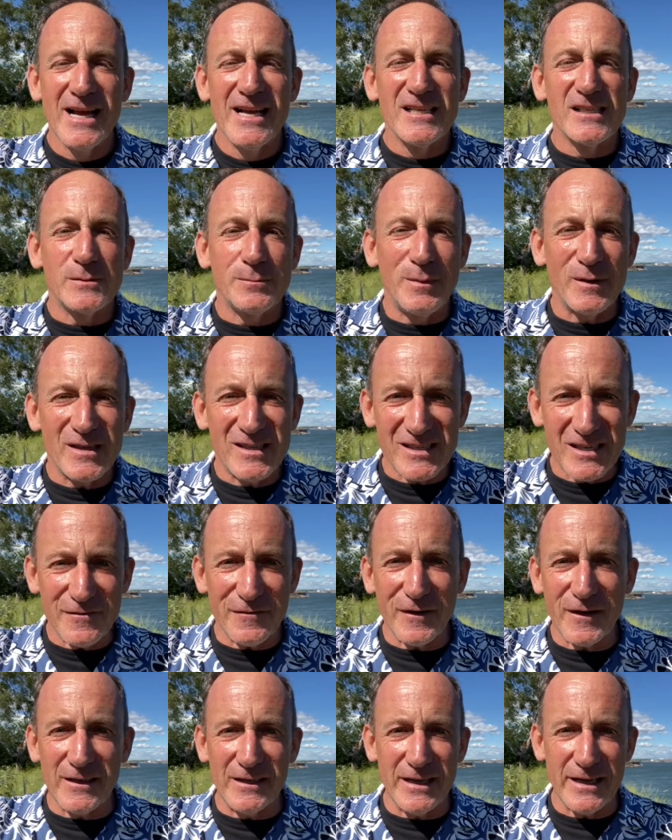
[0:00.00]

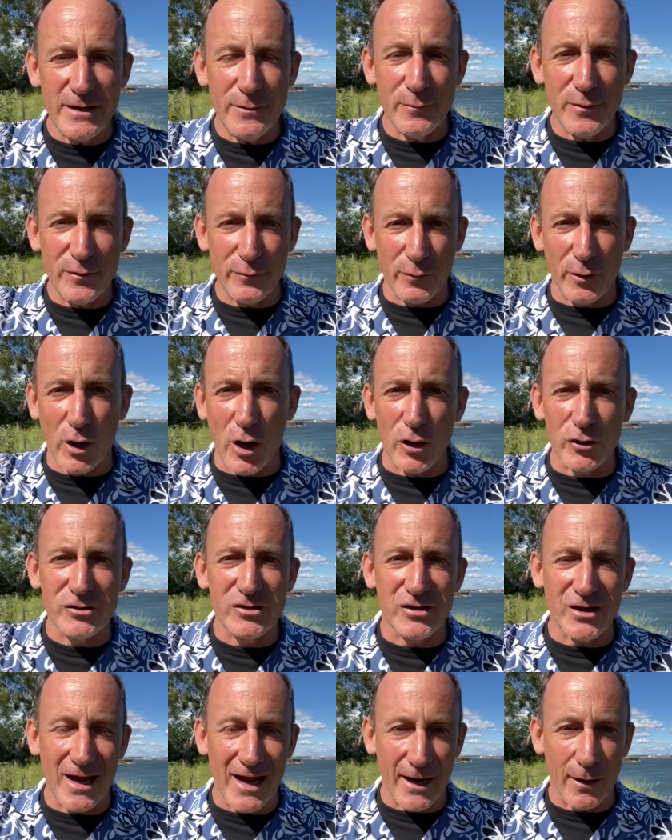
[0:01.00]
specifically with
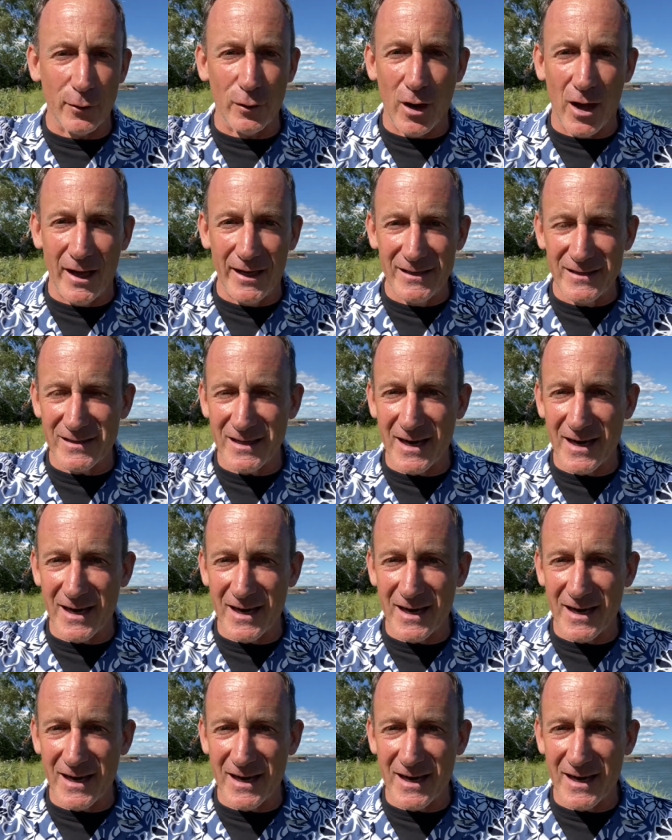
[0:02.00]
regards to airlines.